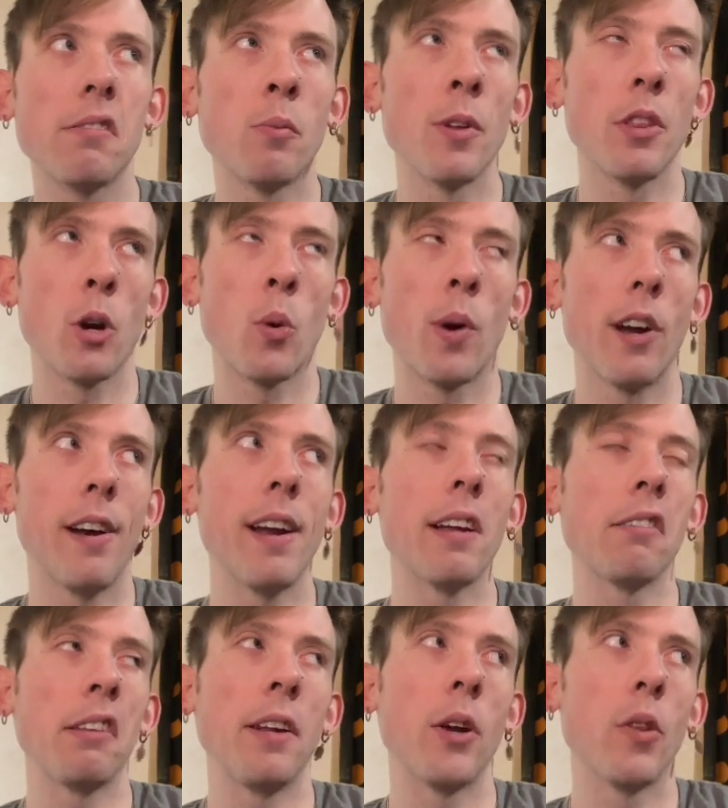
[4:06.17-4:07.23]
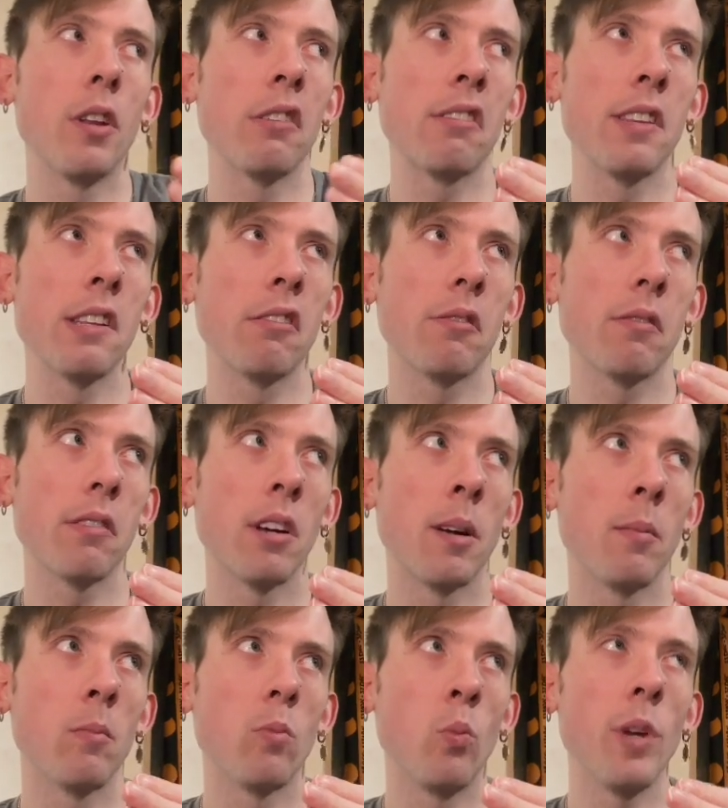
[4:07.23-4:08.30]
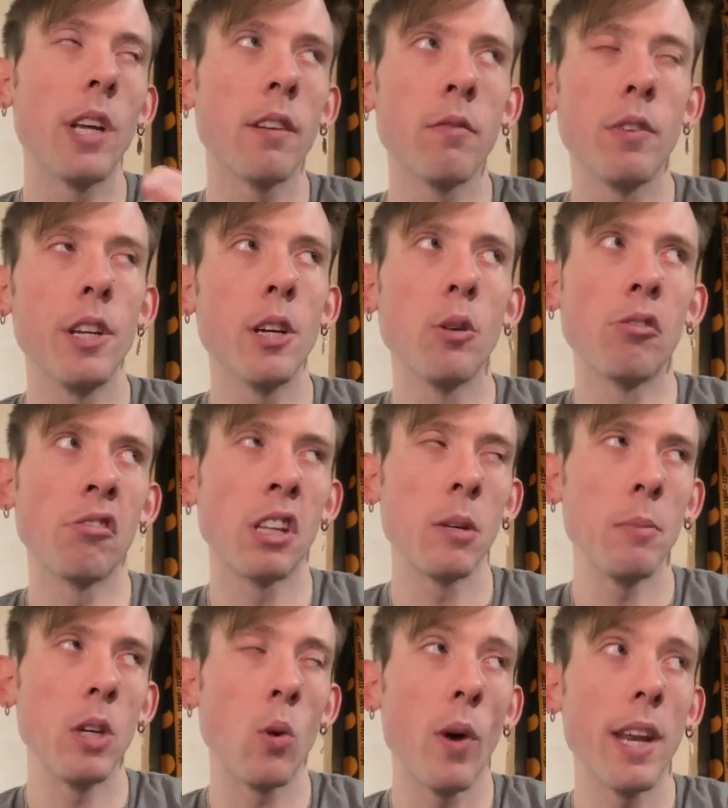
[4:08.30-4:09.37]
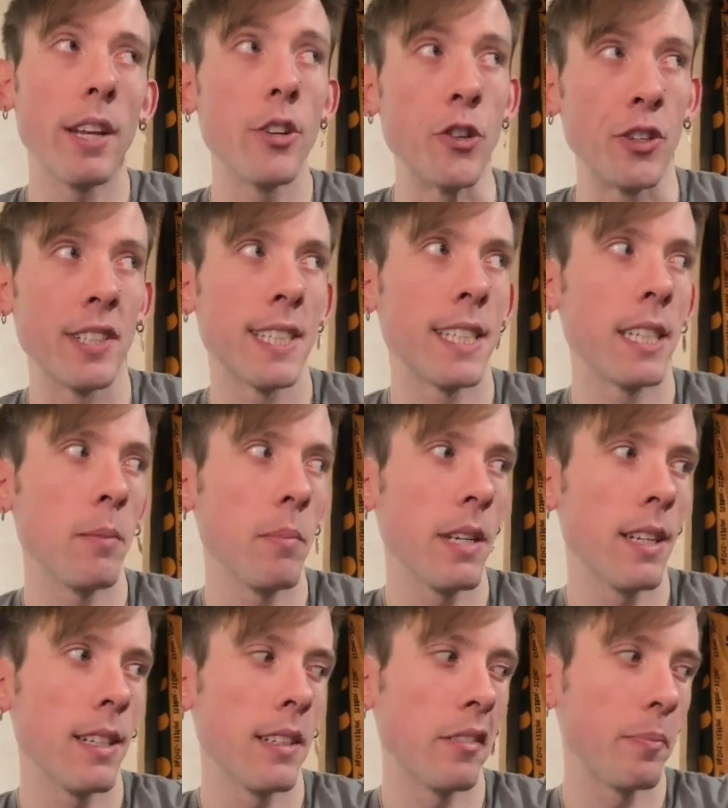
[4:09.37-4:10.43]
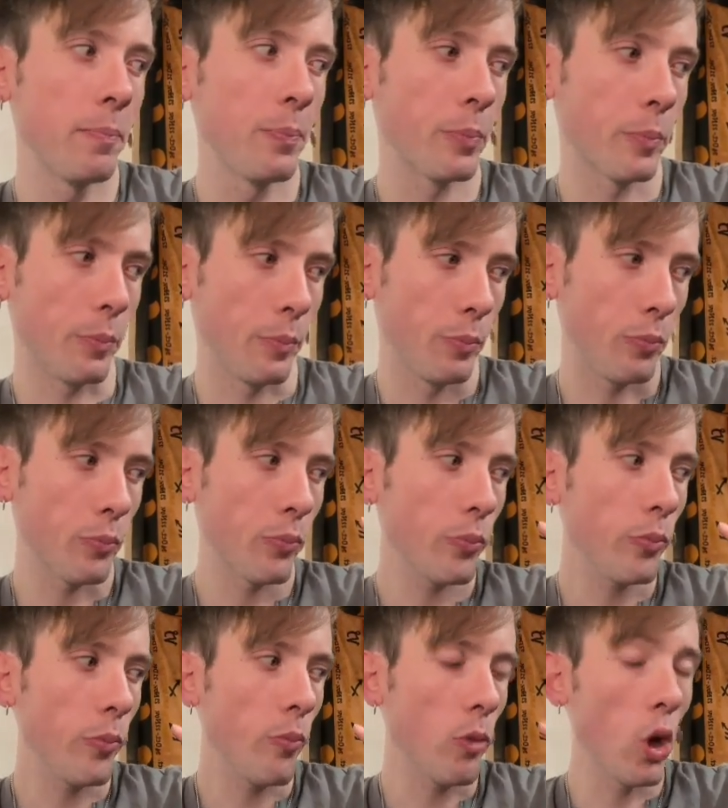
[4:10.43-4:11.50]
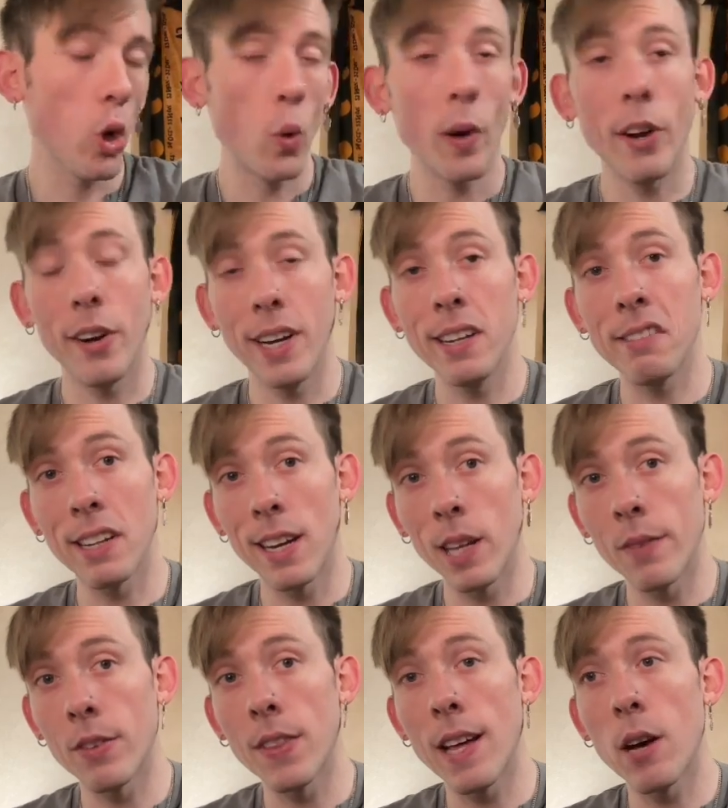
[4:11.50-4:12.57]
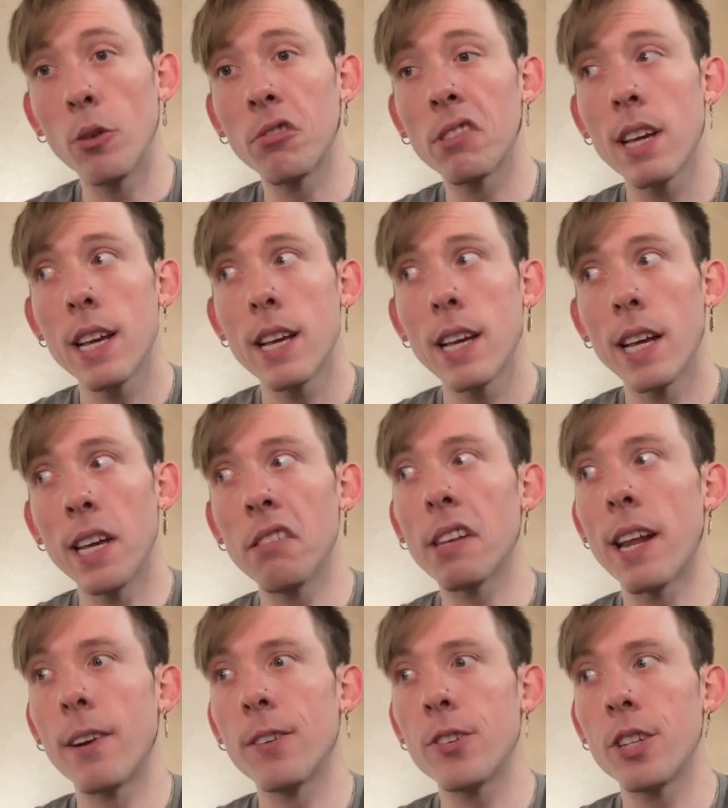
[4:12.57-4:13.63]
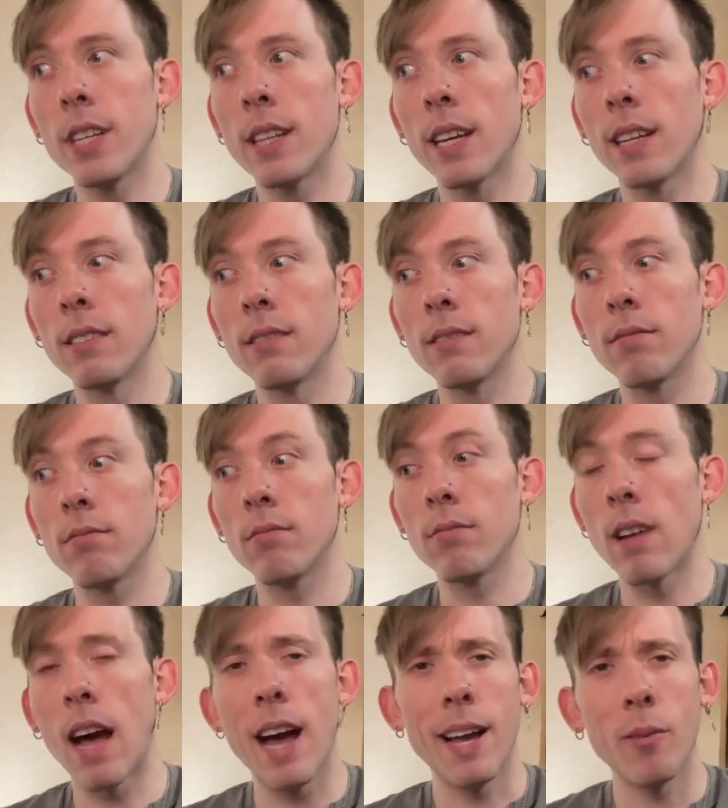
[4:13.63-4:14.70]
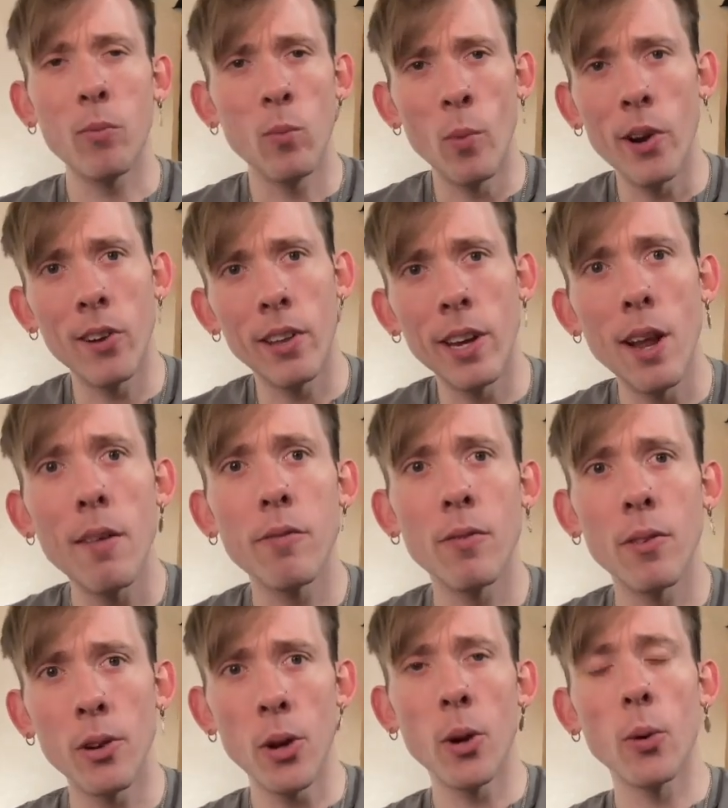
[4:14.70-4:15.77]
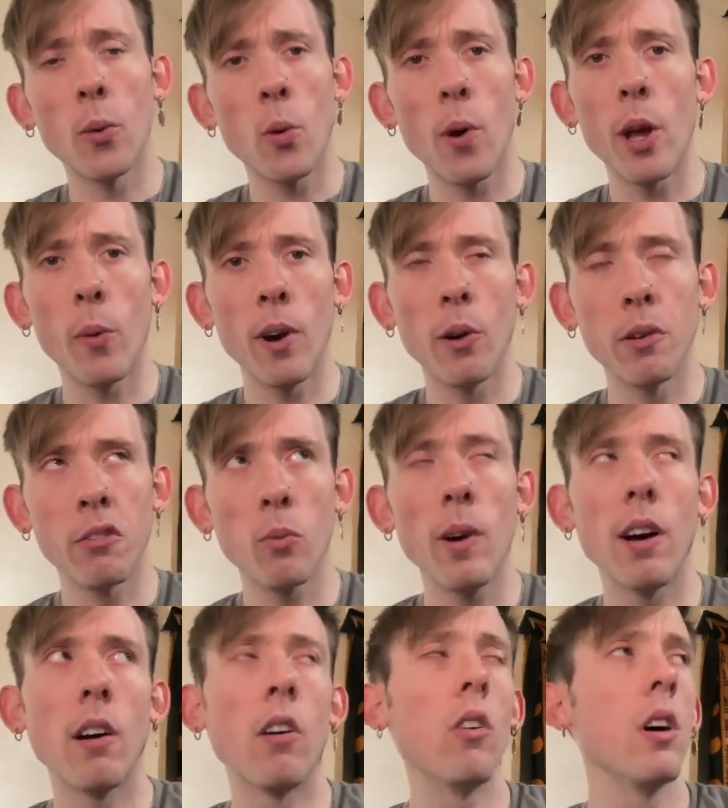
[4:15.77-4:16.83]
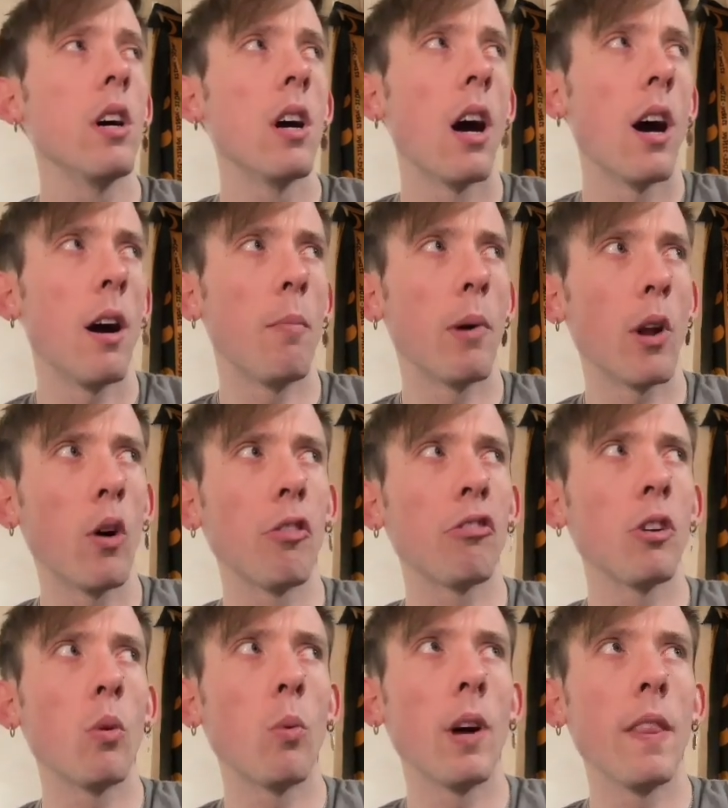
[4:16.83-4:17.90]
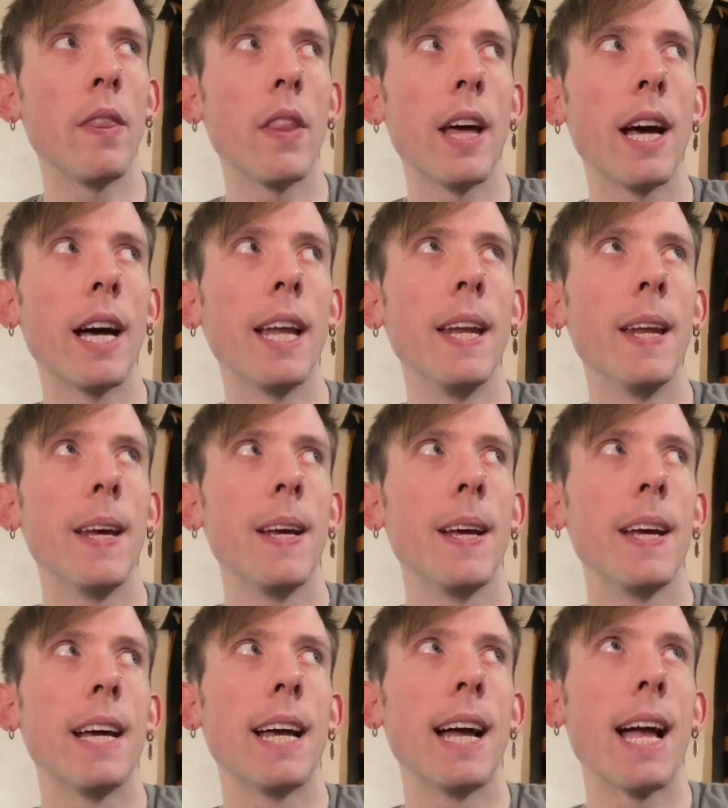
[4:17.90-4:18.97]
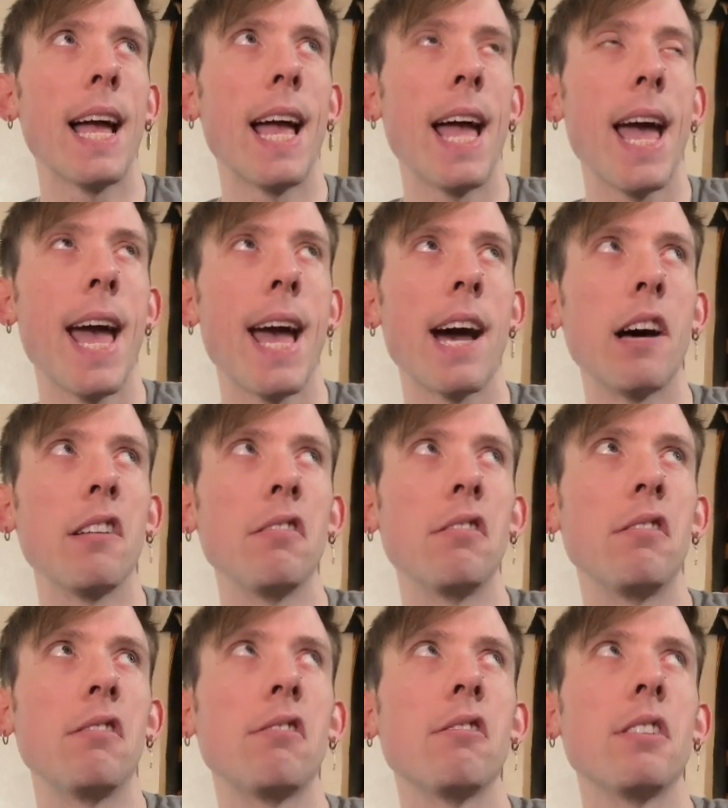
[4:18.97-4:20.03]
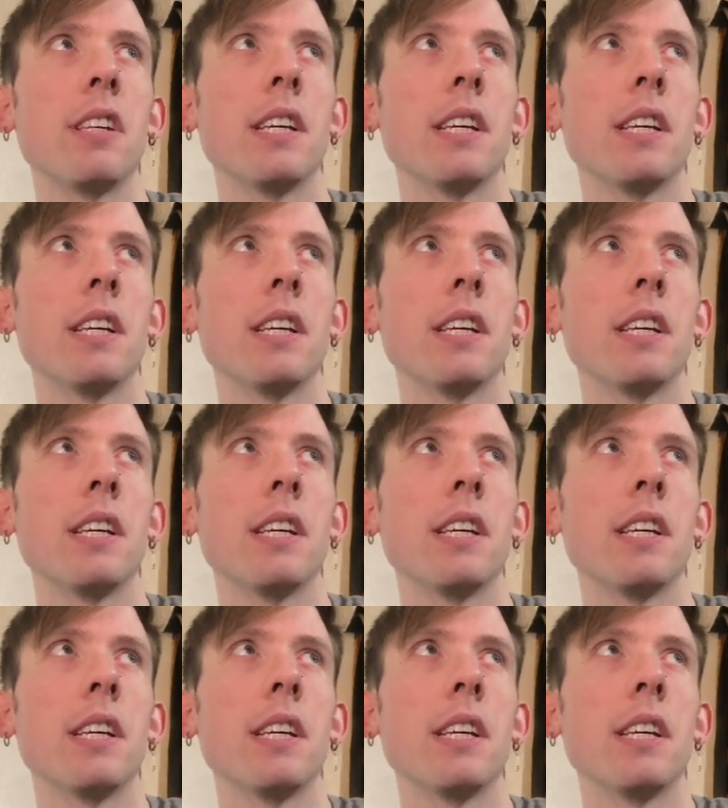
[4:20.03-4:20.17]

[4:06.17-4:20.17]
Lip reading: with Aquarius here, this week of videos is going to be quite interesting, because Aquarius in 11th house is an energy that I, weirdly enough, know quite well as well, but also one that has